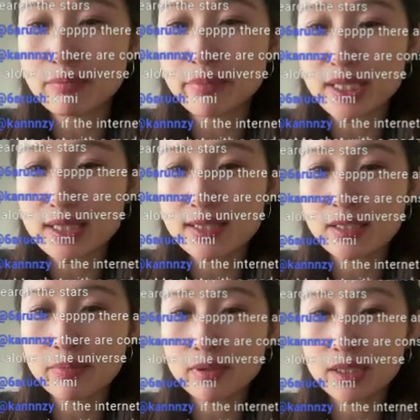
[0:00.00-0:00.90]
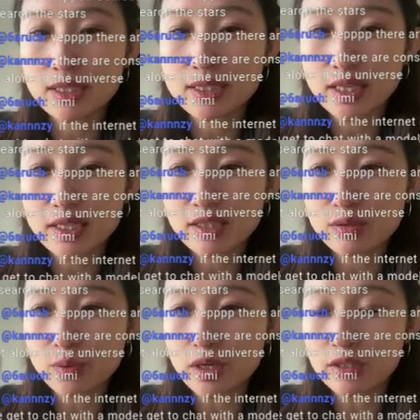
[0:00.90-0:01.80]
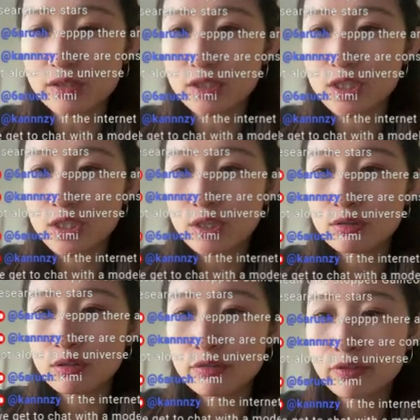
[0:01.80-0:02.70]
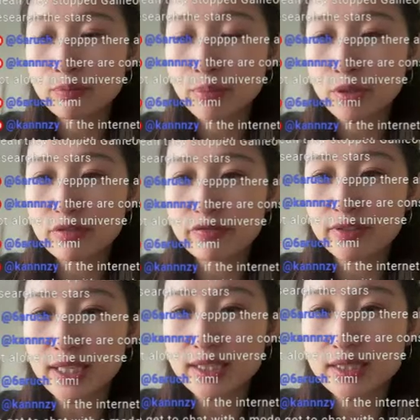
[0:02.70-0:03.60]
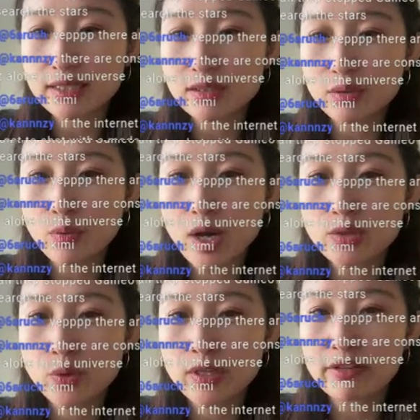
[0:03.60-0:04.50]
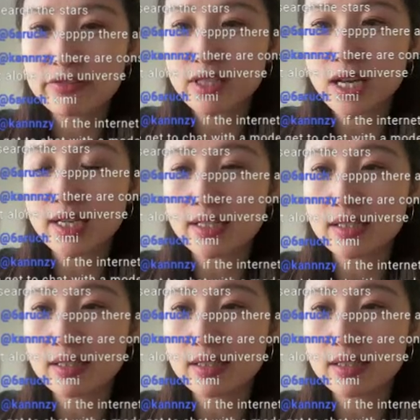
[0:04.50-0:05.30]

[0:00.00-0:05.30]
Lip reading: Bees typically stay near water. Look for bird flights. Watch where they fly.